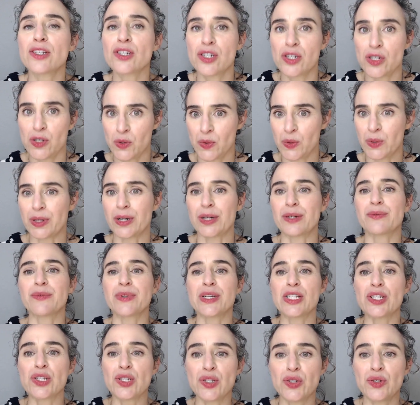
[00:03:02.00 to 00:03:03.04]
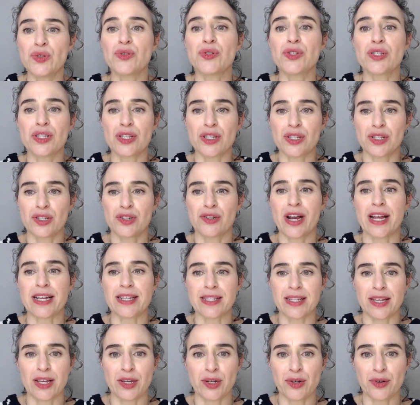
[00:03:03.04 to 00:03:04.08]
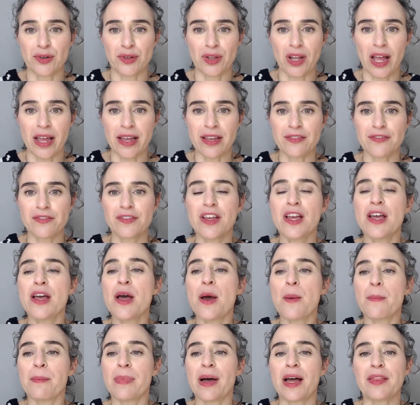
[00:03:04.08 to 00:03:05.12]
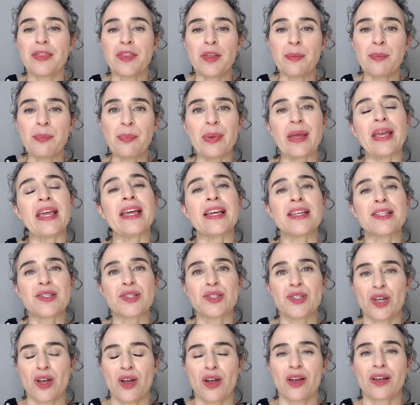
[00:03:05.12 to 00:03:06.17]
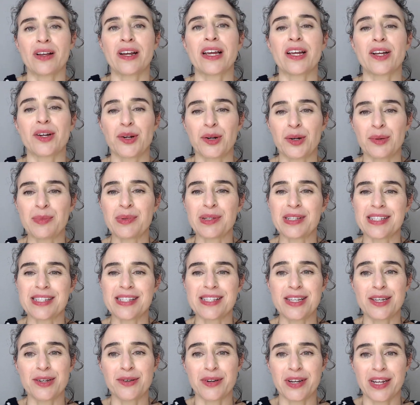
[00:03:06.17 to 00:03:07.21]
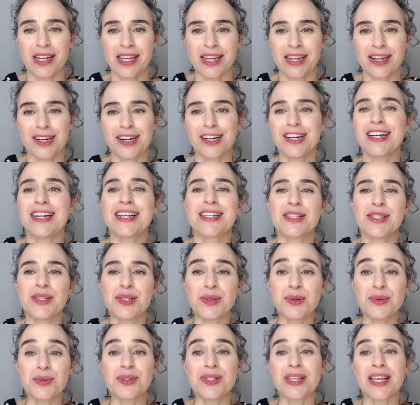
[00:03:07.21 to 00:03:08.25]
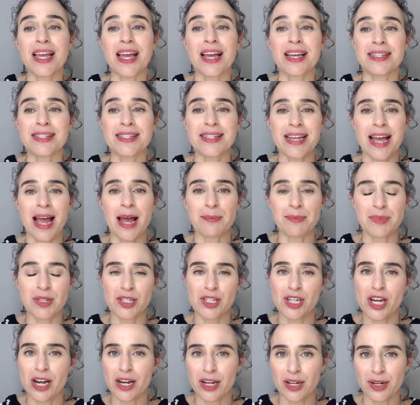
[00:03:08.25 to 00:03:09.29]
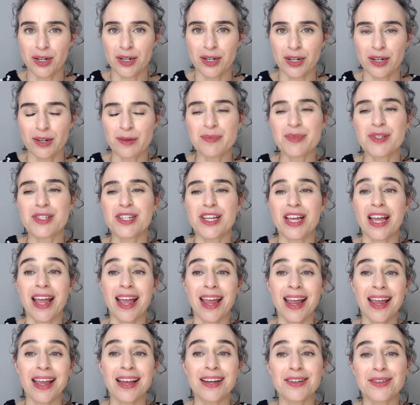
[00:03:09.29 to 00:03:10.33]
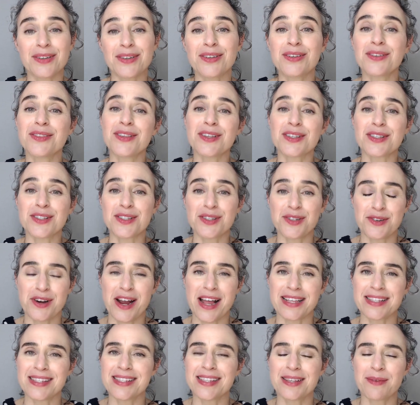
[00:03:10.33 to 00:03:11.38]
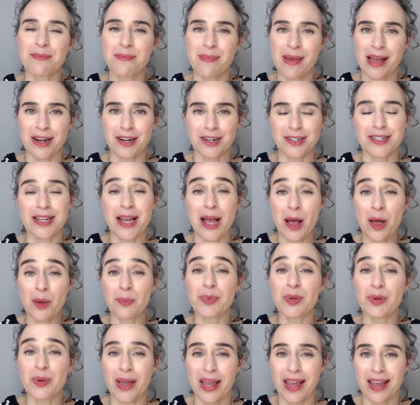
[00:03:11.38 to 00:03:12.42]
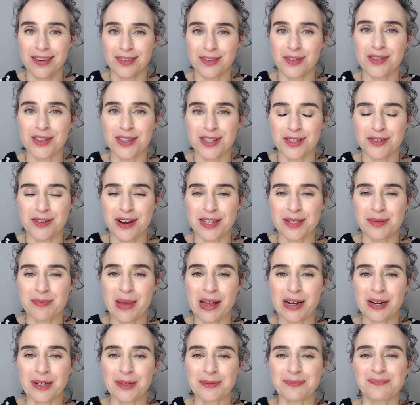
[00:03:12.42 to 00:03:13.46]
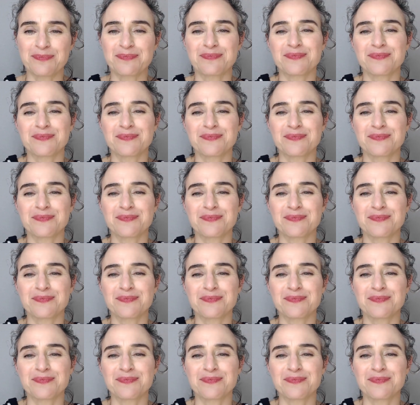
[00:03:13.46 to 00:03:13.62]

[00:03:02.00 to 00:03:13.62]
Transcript: sure, reduce the stress in your life, but the biggest tonic herbalist secret here is using adaptogenic herbs to handle the stress better, to help you handle the stress better.